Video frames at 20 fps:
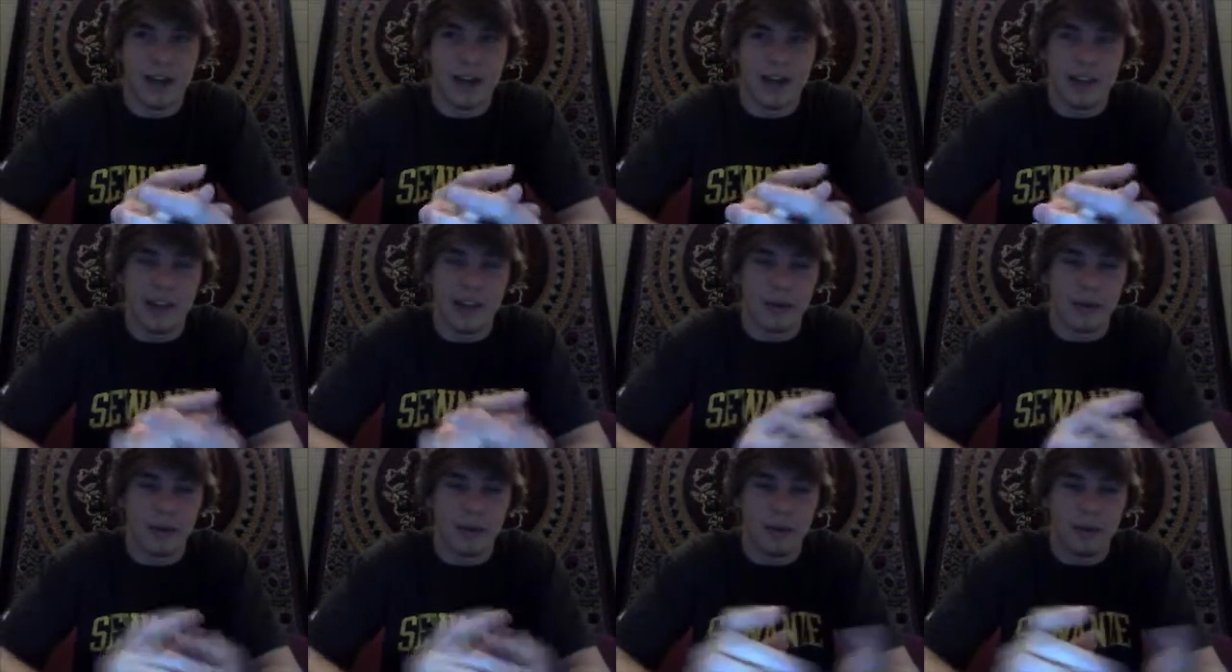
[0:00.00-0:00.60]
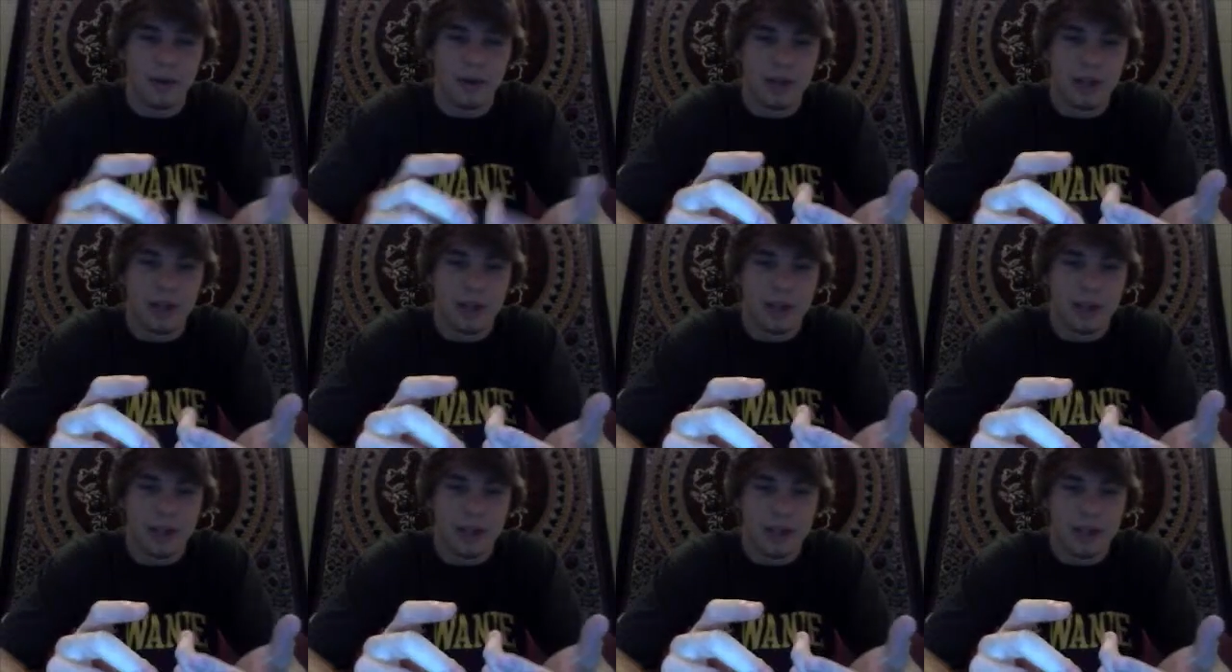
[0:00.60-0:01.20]
They grew,
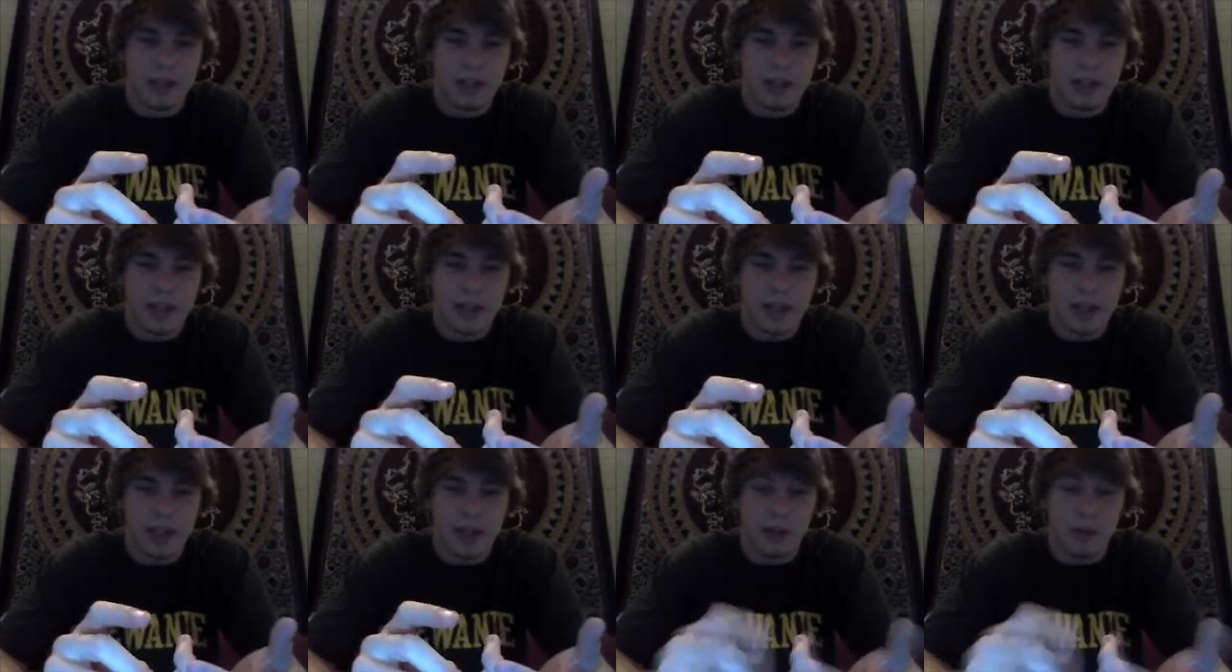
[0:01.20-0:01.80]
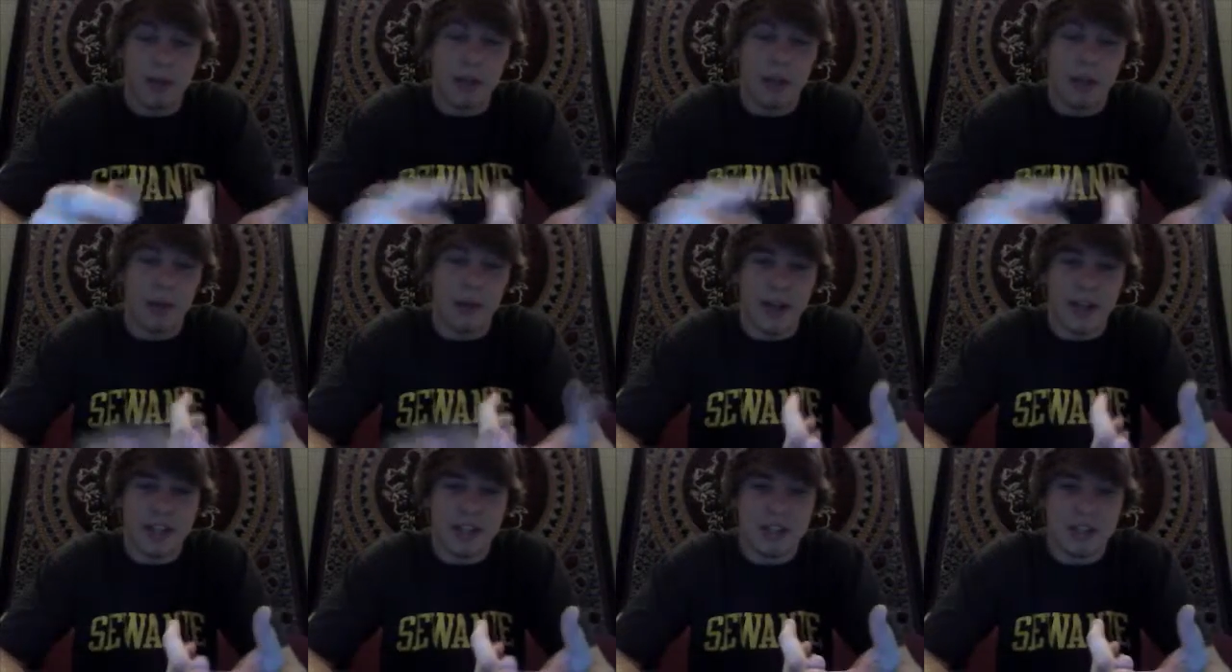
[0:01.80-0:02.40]
they
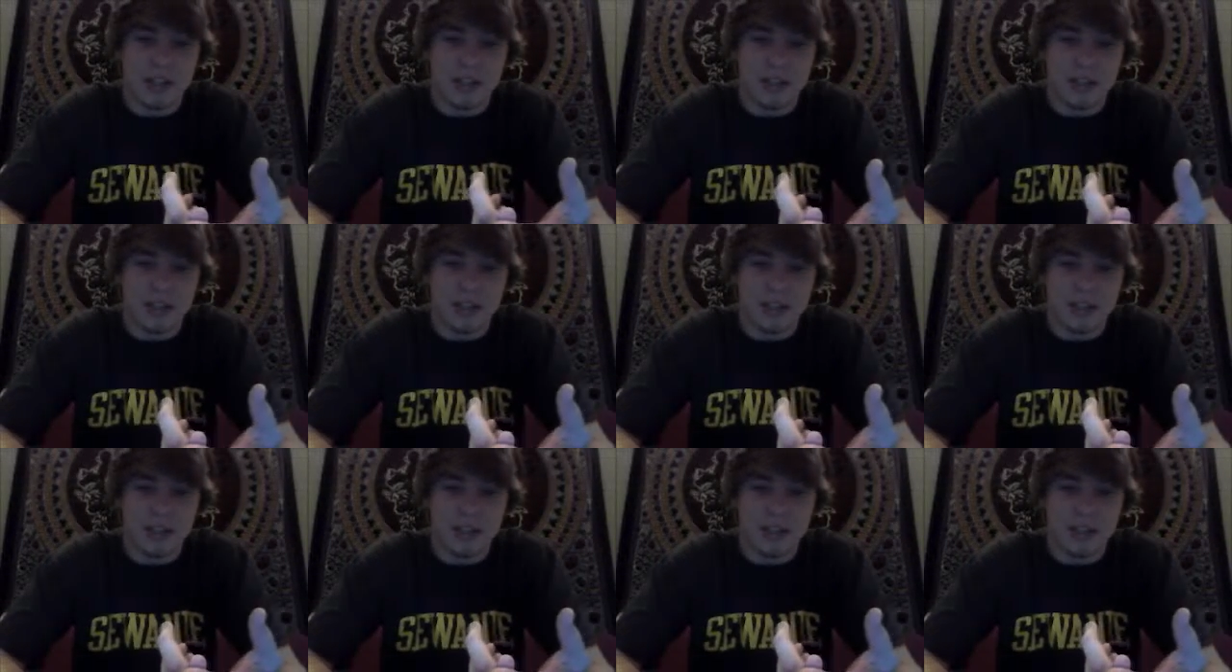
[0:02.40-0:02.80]
raised